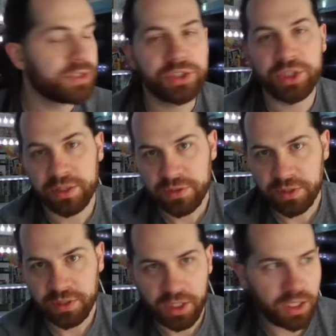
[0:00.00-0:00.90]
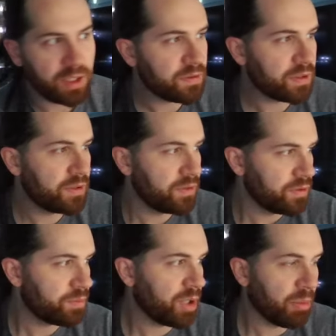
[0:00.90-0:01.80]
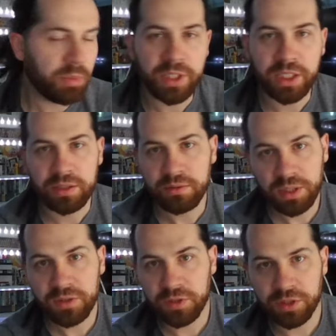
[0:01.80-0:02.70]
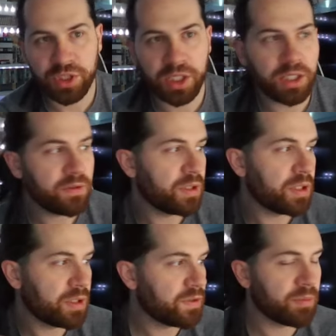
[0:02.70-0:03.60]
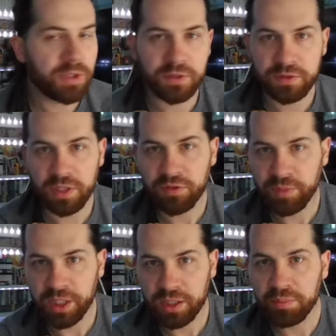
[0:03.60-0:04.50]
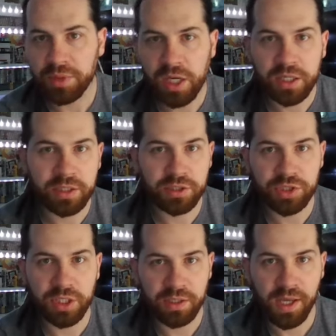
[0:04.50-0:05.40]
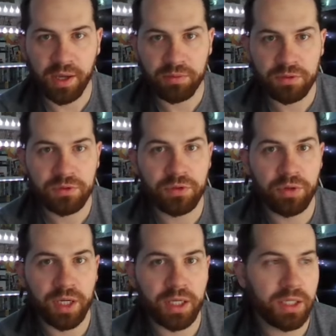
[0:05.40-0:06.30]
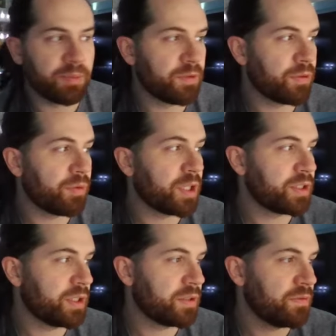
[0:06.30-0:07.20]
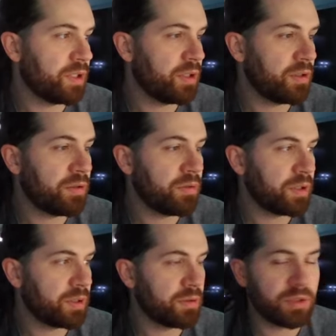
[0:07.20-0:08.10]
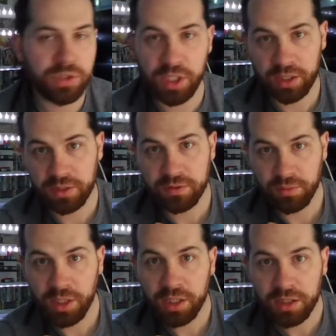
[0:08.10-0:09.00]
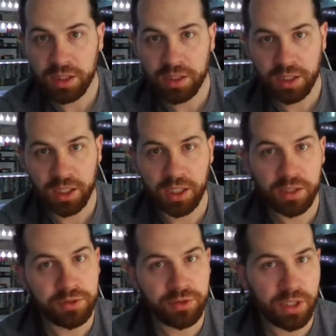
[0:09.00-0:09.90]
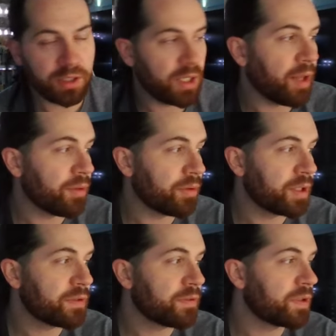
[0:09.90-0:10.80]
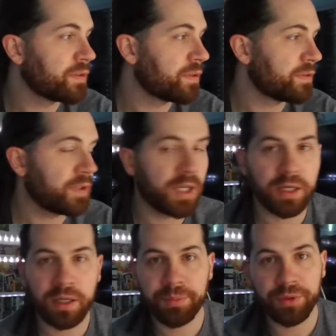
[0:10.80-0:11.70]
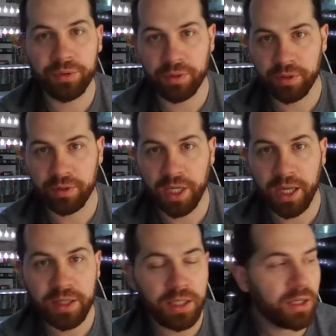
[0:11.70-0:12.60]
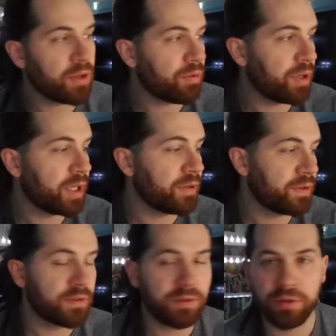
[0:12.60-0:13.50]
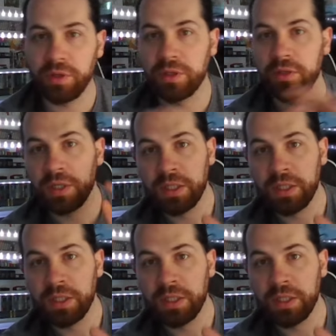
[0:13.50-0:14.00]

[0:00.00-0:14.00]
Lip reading: just in case, because there's probably a decent chance that some of this stuff might get blocked and shut down. So if you're watching this video, check this immediately and try and download this if this is up your alley. Otherwise, this could